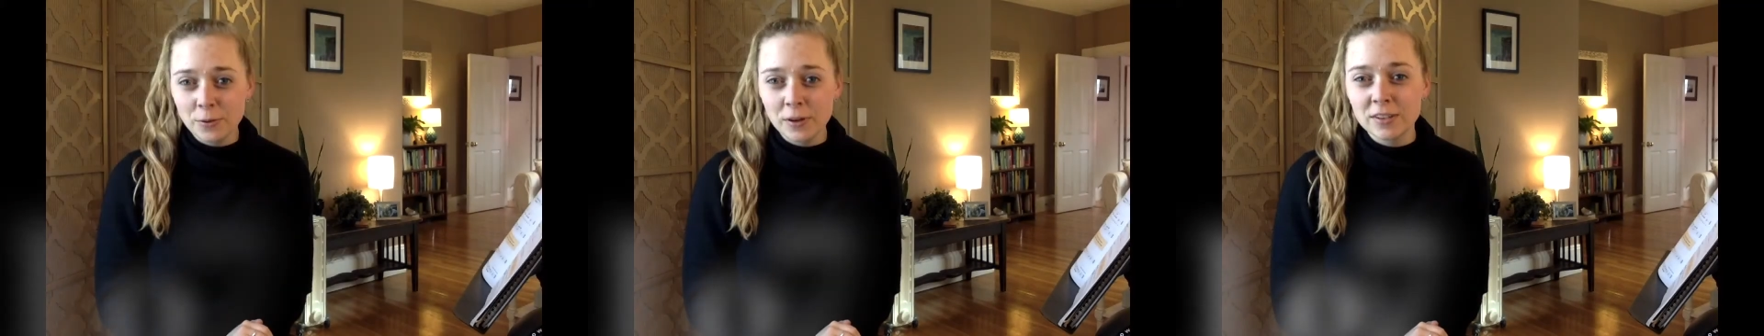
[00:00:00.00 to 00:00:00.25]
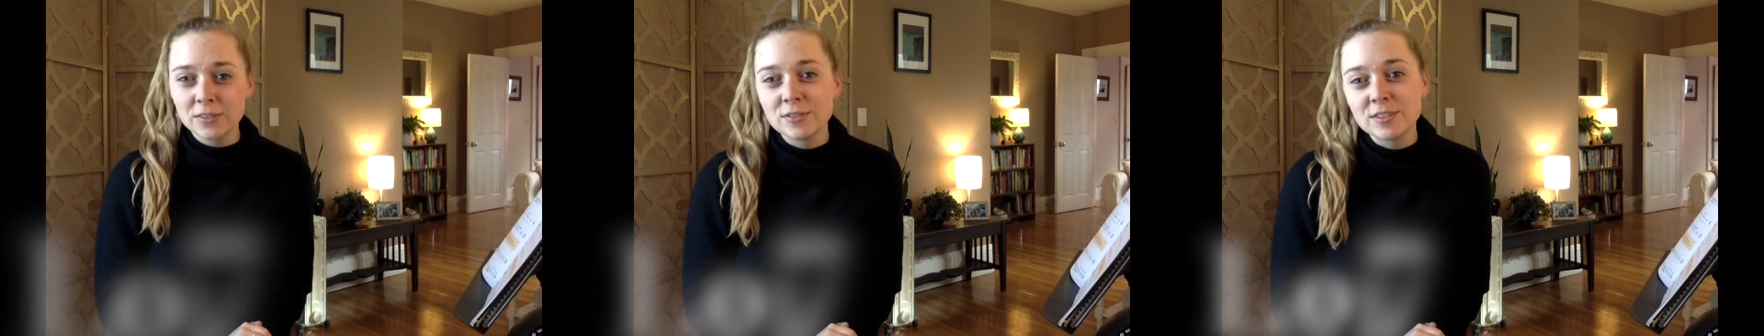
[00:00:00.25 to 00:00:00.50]

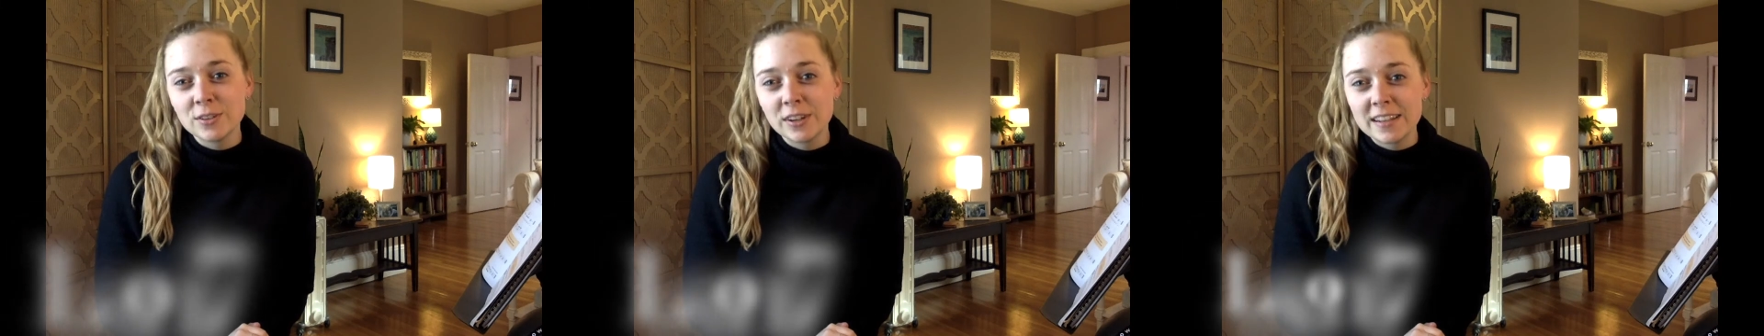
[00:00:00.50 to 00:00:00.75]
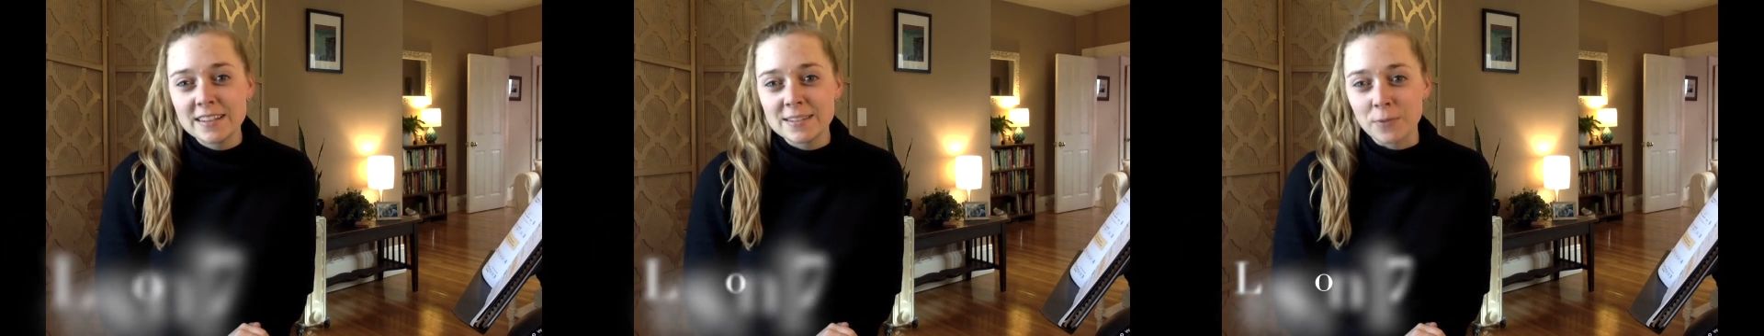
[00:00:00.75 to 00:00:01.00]
orchestra
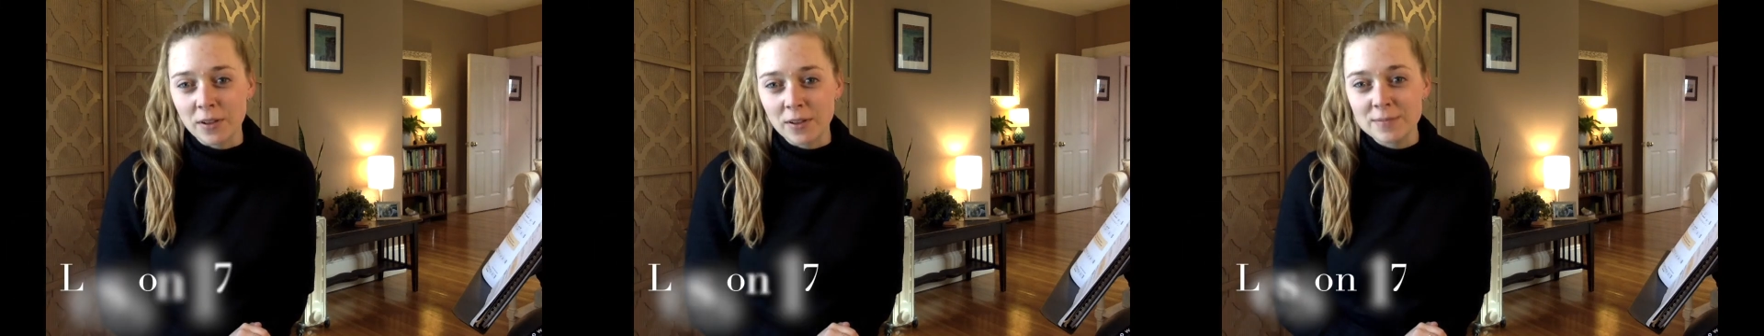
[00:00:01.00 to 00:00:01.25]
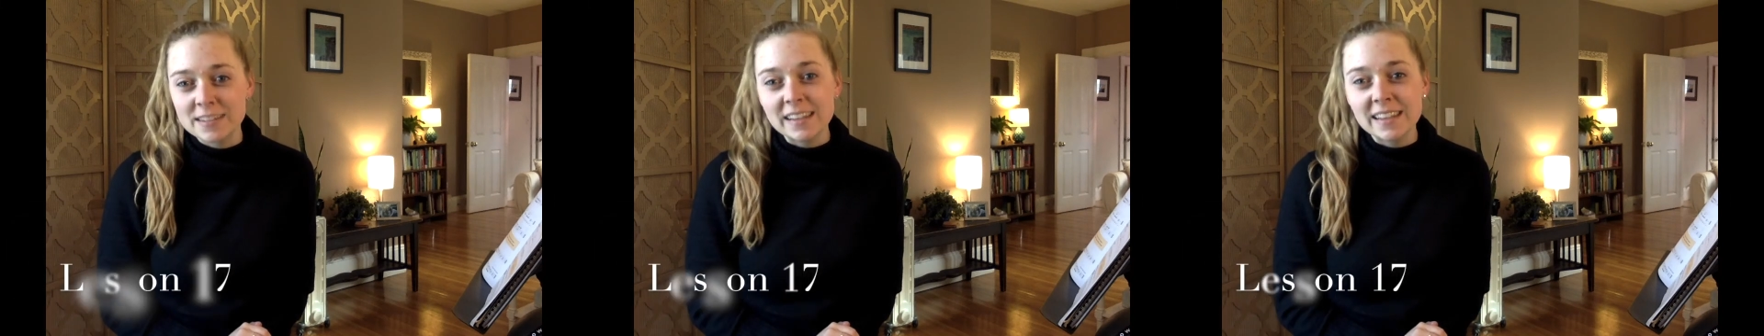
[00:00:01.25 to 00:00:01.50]
students,
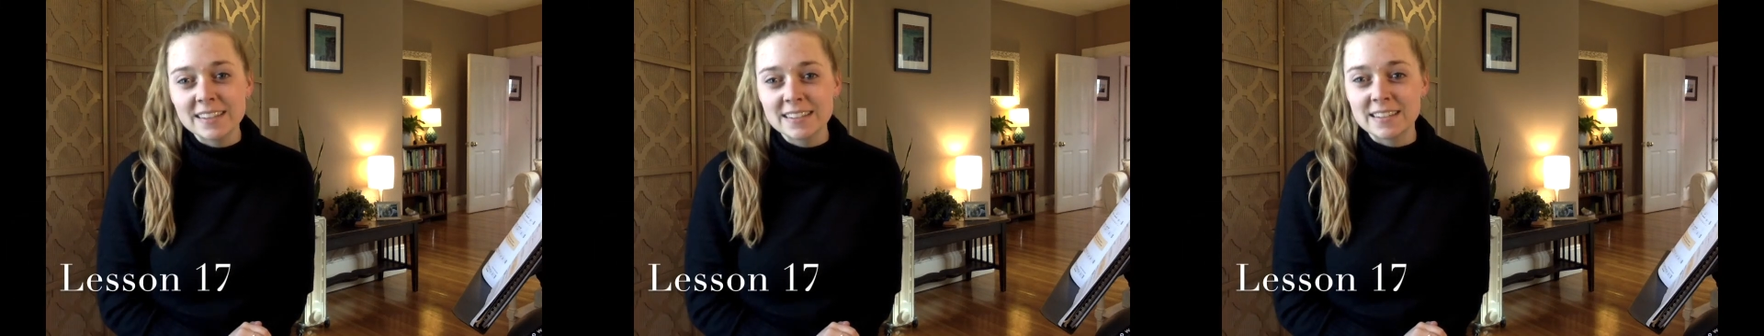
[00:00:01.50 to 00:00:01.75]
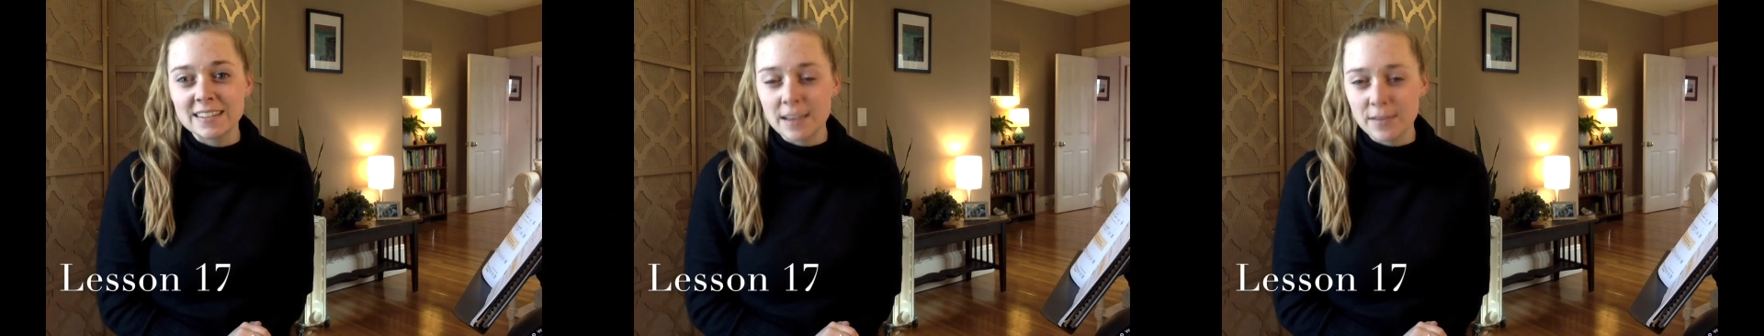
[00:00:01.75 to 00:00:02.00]
welcome to
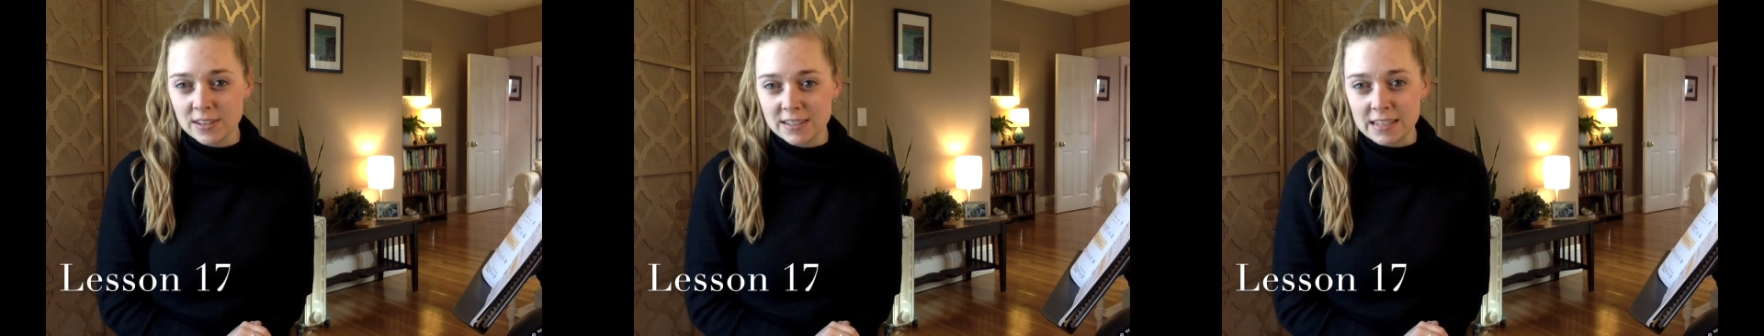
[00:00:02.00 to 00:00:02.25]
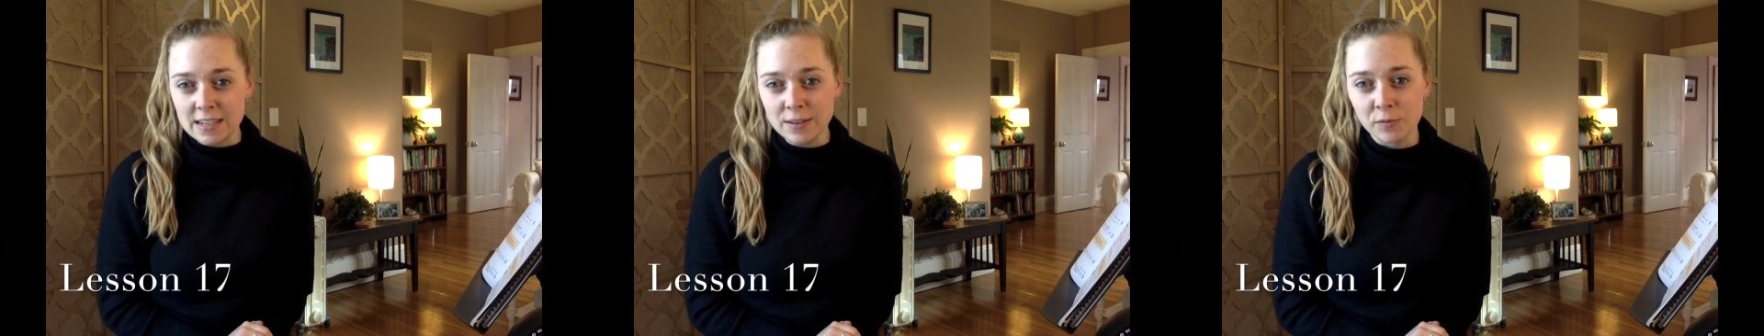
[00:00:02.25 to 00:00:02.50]
lesson
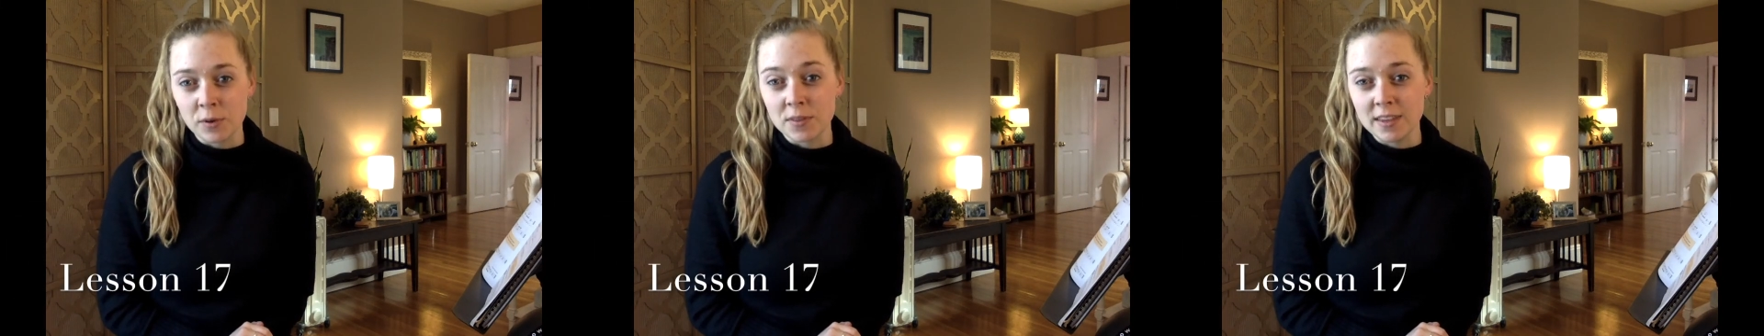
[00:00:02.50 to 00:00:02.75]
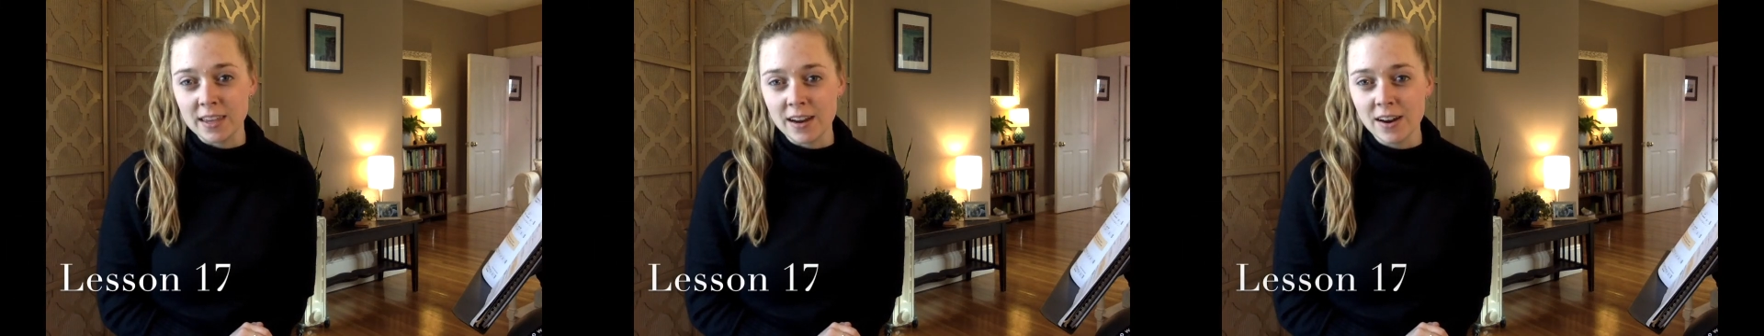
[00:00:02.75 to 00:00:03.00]
17 for the
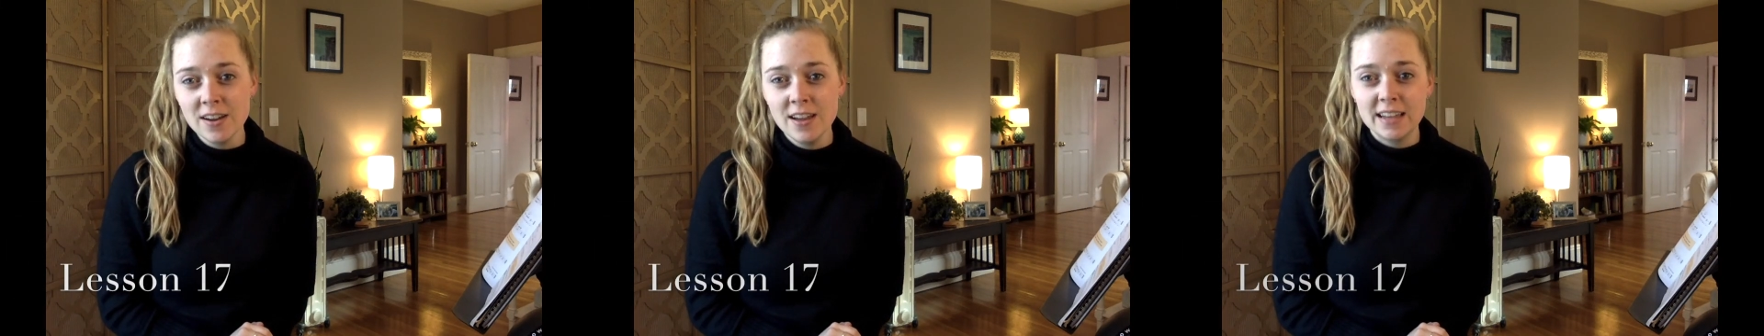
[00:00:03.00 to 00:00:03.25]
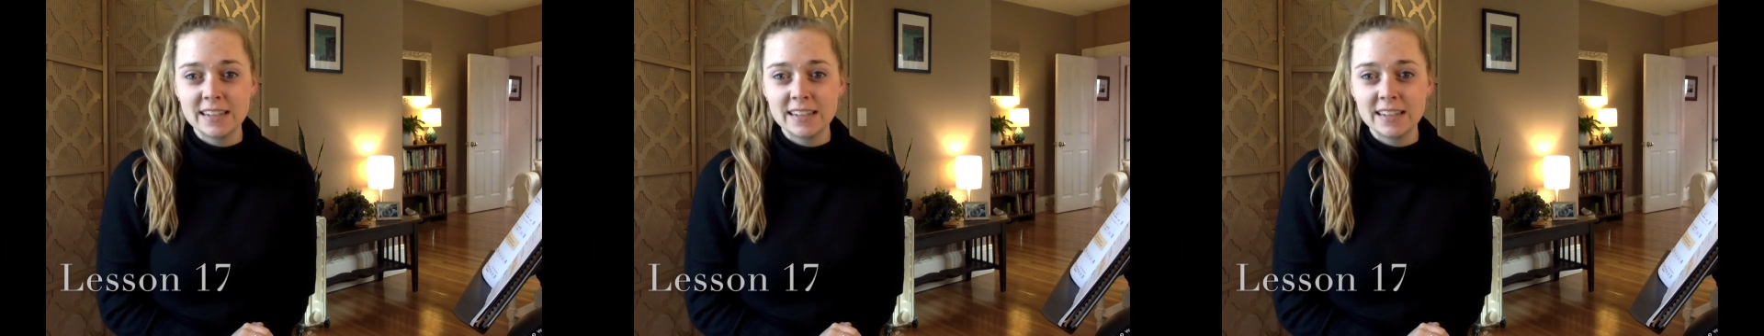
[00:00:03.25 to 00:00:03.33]
year.